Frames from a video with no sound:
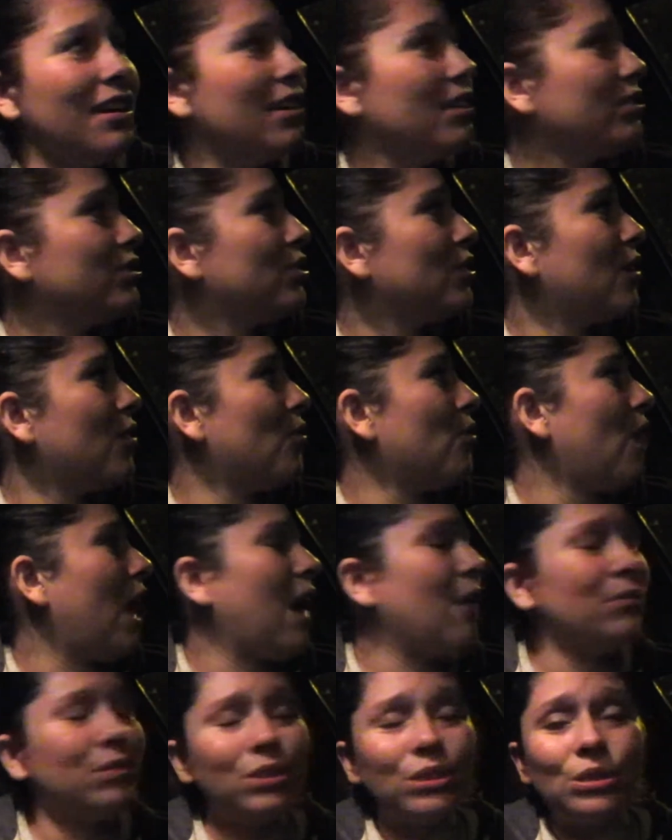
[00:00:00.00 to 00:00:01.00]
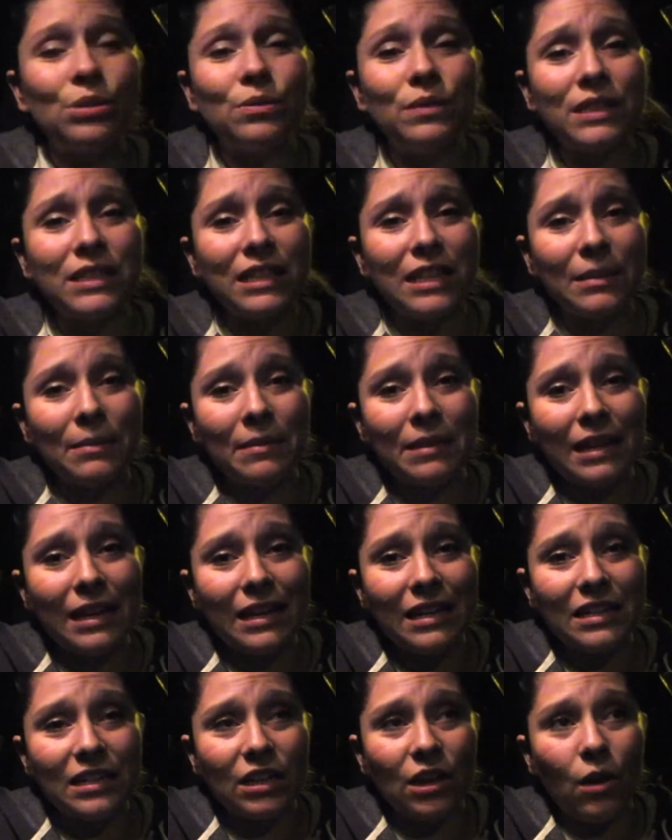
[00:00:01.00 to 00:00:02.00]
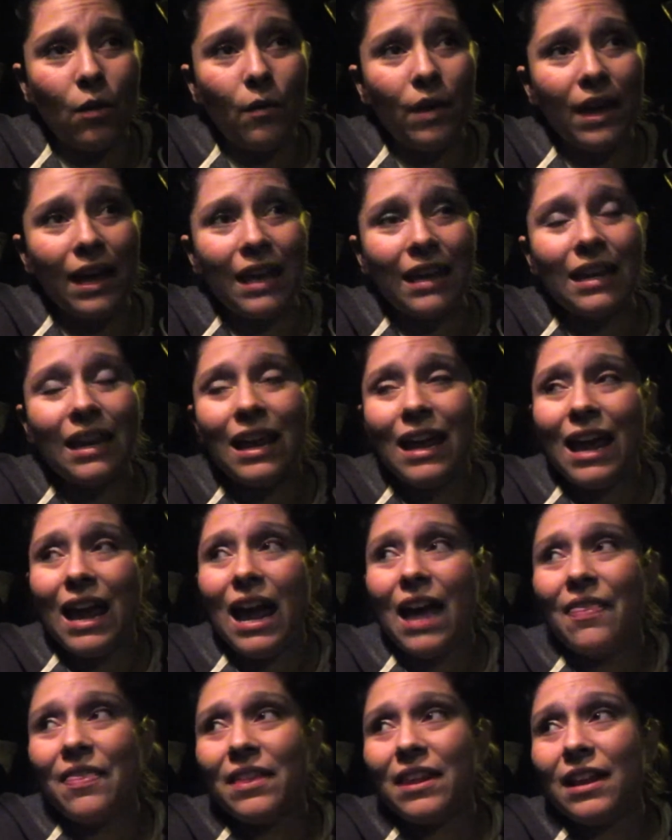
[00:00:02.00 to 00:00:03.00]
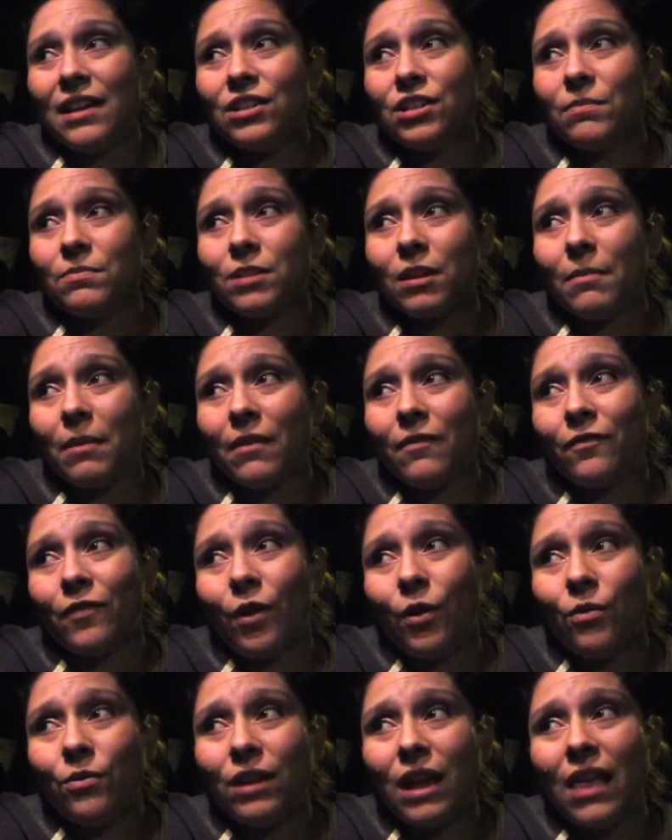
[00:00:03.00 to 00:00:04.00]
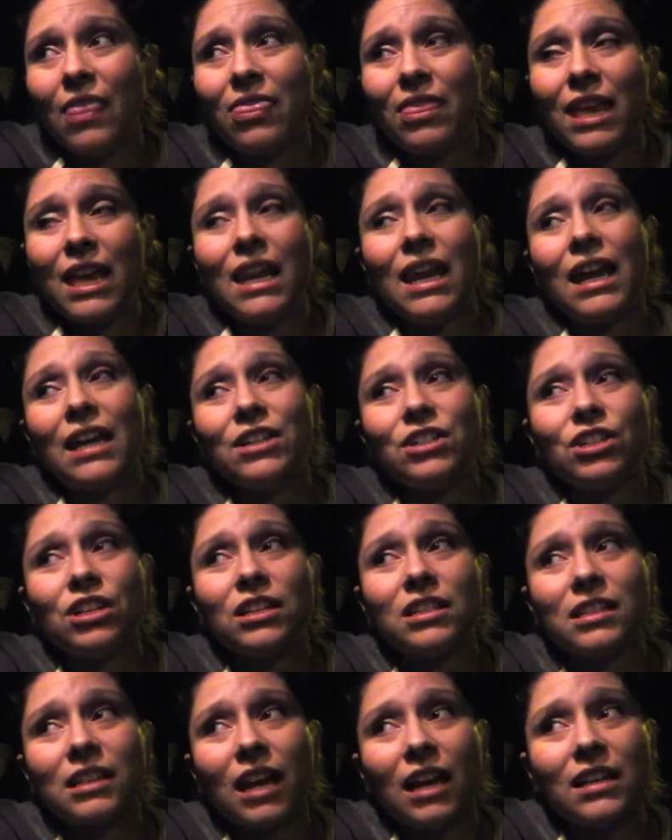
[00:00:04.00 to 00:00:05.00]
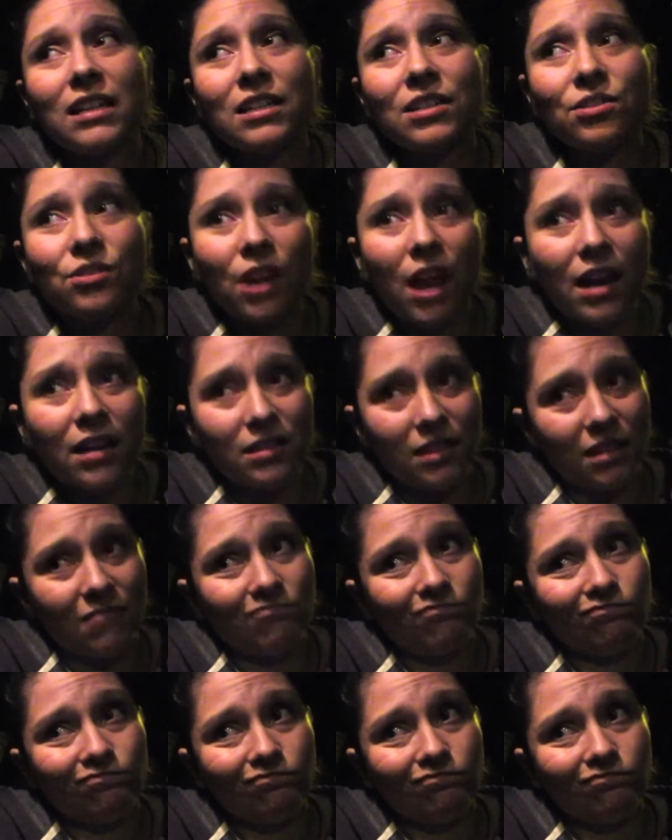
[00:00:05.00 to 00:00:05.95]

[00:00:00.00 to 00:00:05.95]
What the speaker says: So I was too intimidated to go in. And then I jumped on my phone and then I just got distracted.